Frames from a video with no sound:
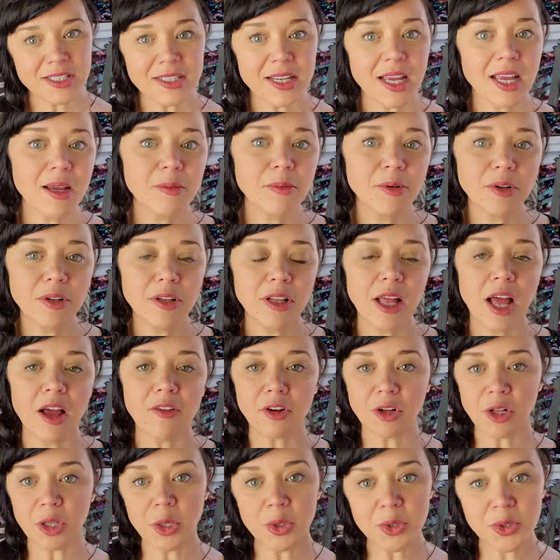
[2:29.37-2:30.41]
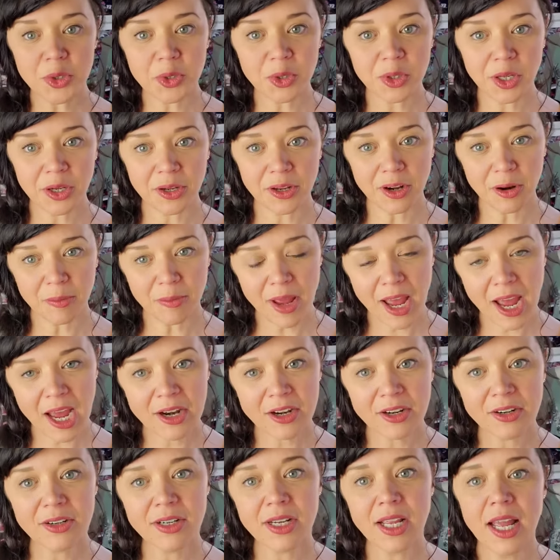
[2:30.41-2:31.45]
table, have a closer look at our
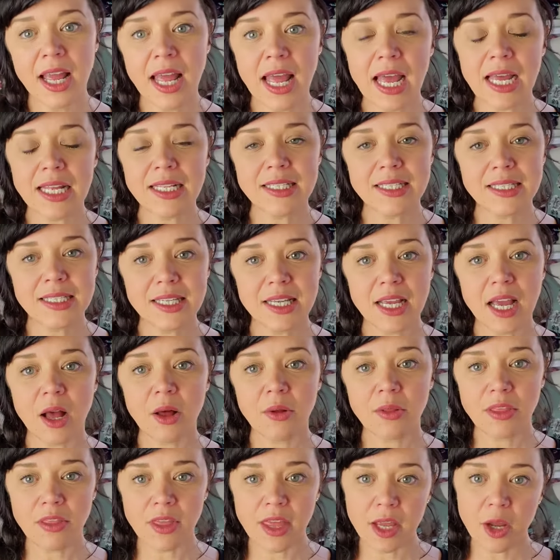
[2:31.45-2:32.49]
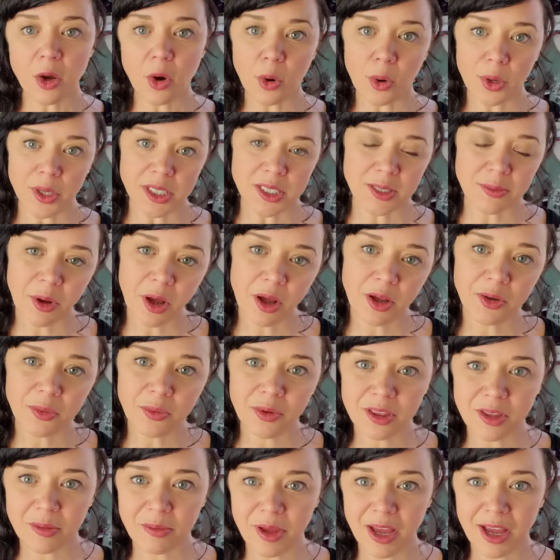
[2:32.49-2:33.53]
pattern, and see how they correspond
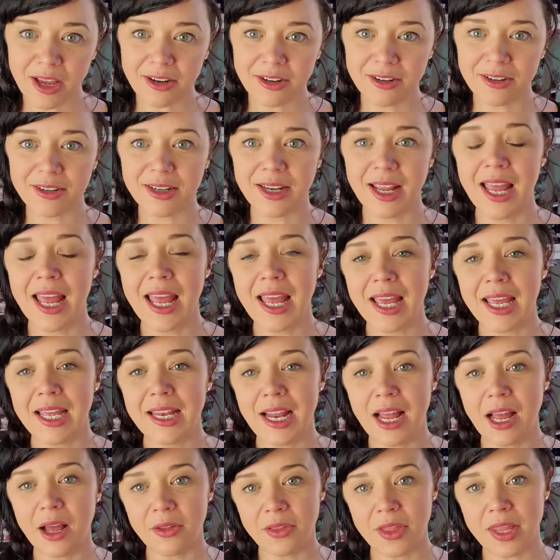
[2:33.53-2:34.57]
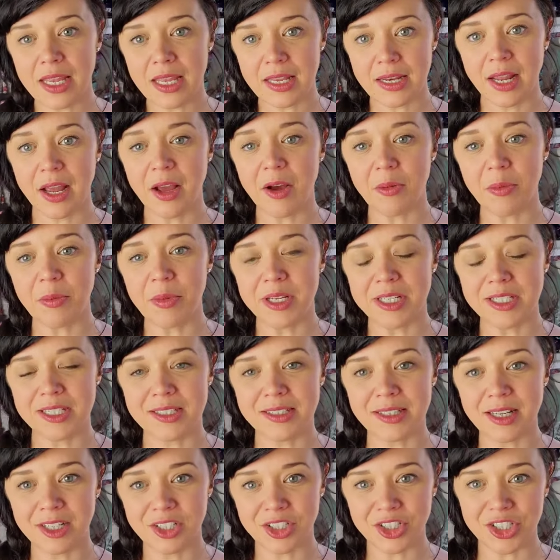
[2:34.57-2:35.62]
with the pattern and how they can help
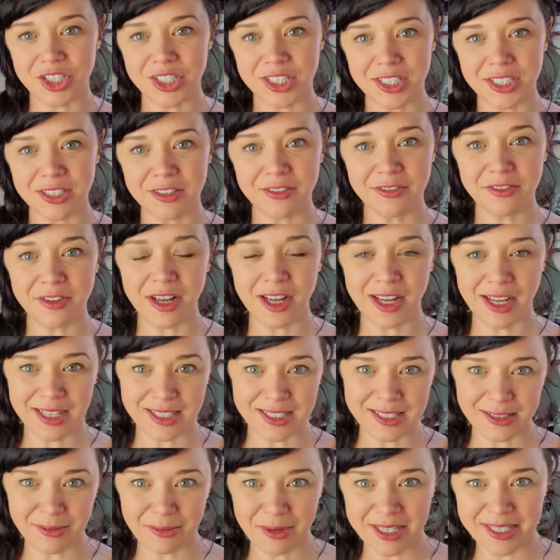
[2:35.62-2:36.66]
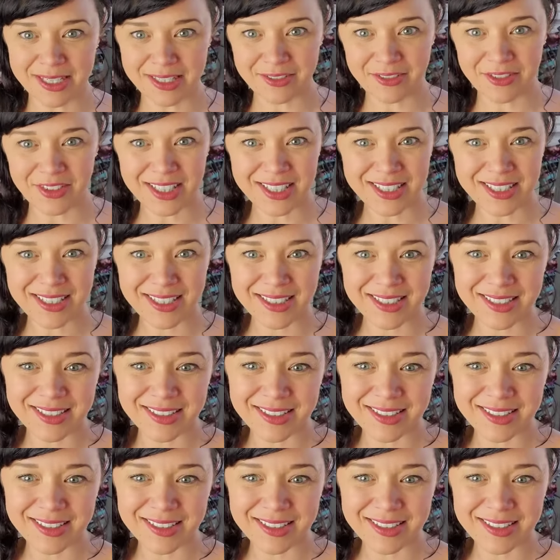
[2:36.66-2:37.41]
us achieve a customized fit.